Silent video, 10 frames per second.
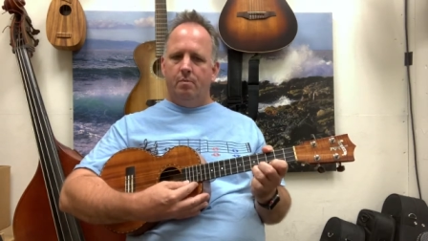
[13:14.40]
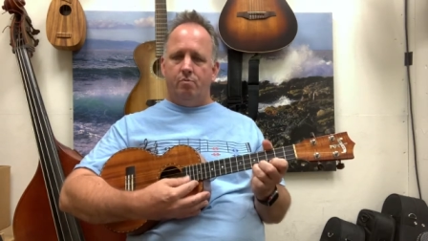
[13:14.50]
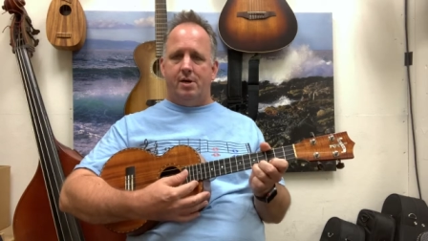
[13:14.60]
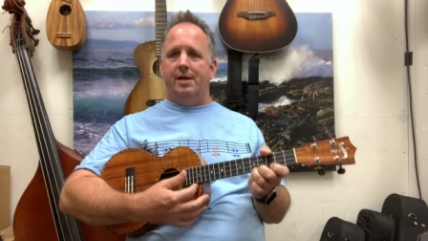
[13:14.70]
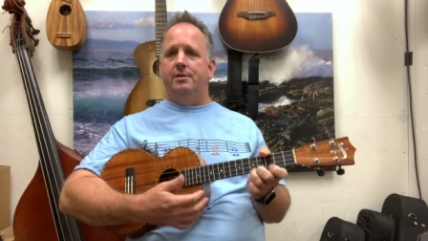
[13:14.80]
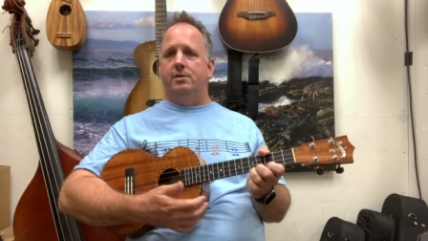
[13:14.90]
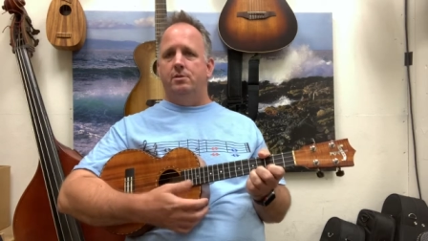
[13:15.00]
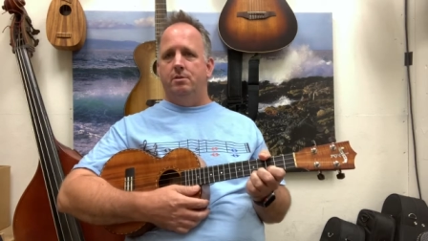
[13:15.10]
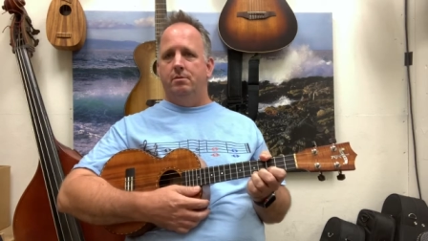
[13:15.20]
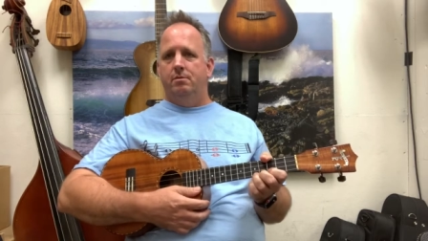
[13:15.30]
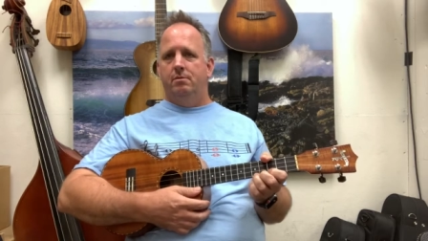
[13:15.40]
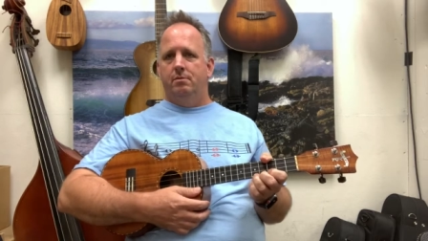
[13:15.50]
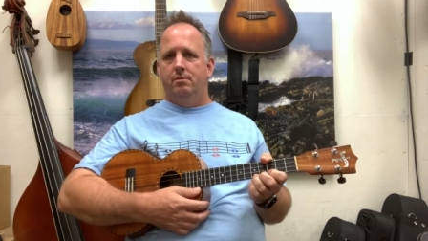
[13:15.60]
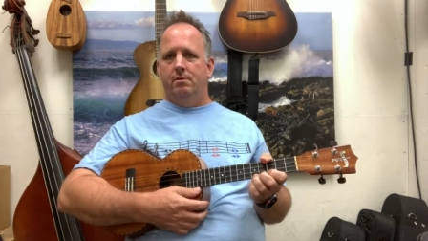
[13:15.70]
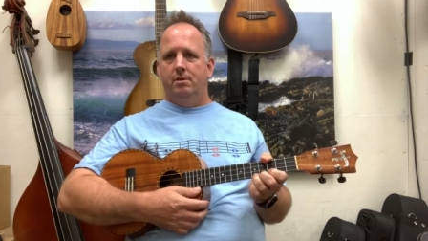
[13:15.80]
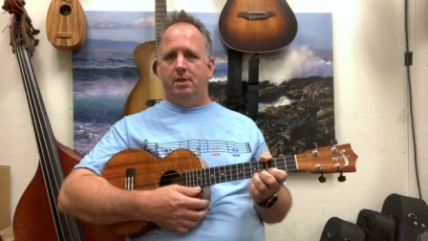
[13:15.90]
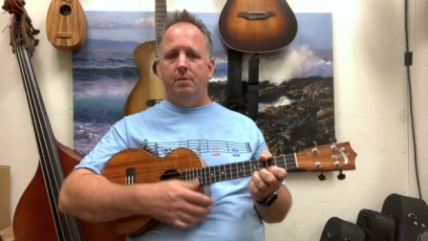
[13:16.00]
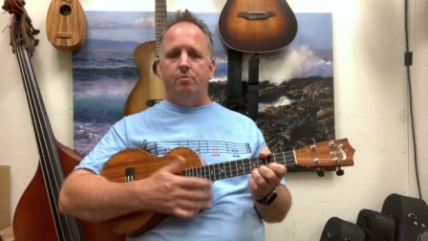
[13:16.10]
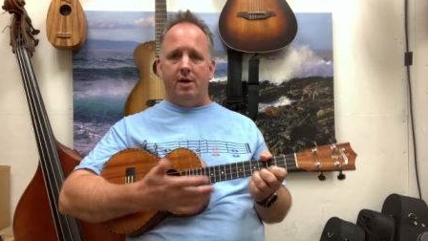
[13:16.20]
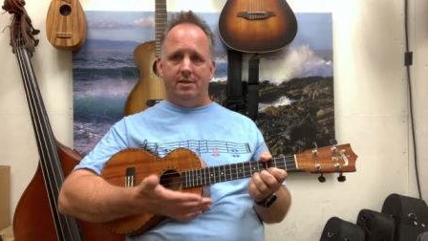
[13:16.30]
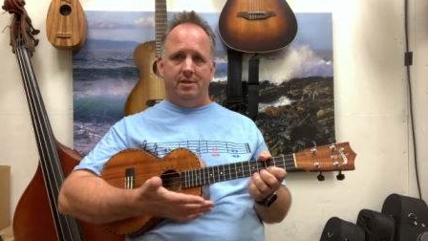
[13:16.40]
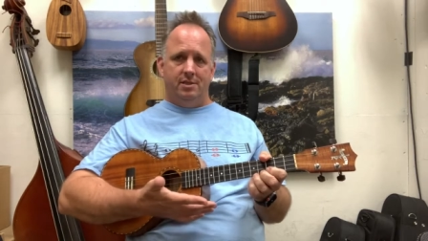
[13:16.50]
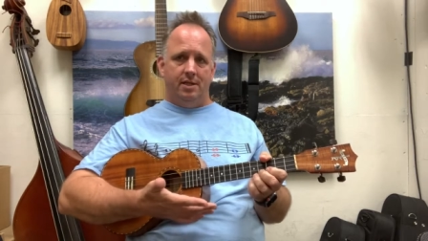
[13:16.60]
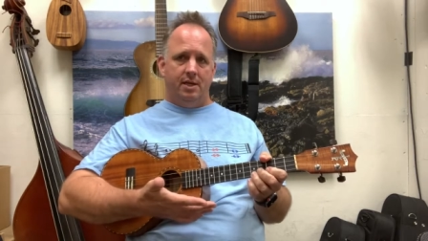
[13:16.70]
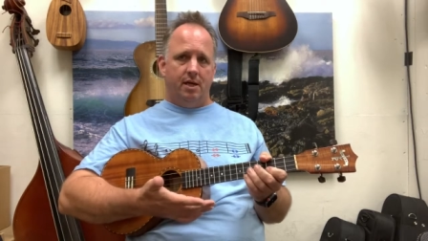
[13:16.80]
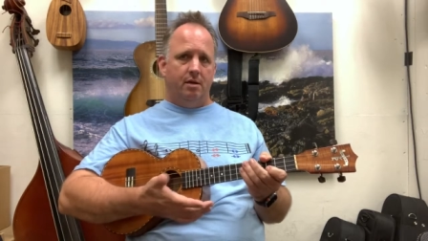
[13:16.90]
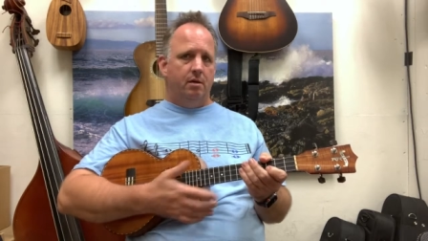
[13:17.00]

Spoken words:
Practice. Keep practicing that.